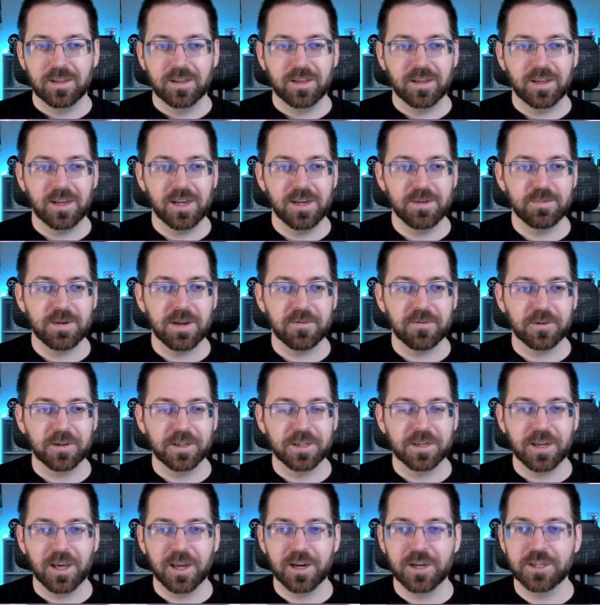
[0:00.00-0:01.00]
definitely
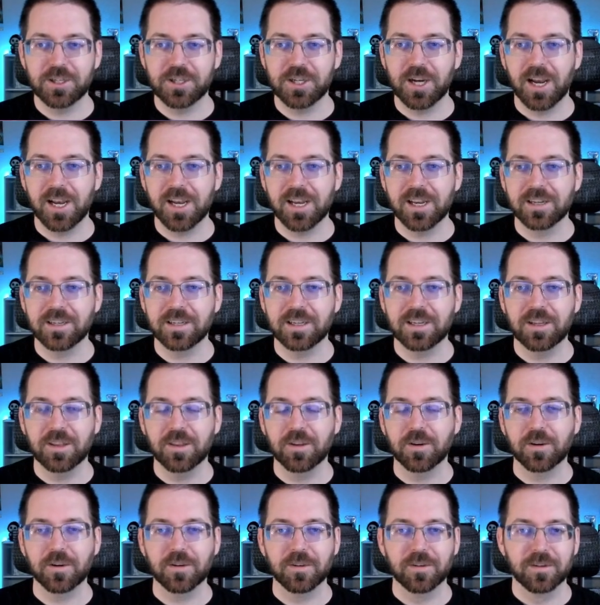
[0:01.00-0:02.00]
not a giant
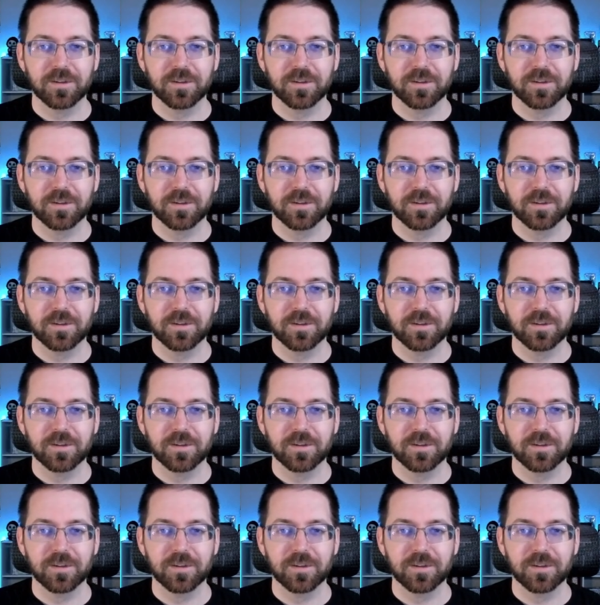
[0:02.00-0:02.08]
either.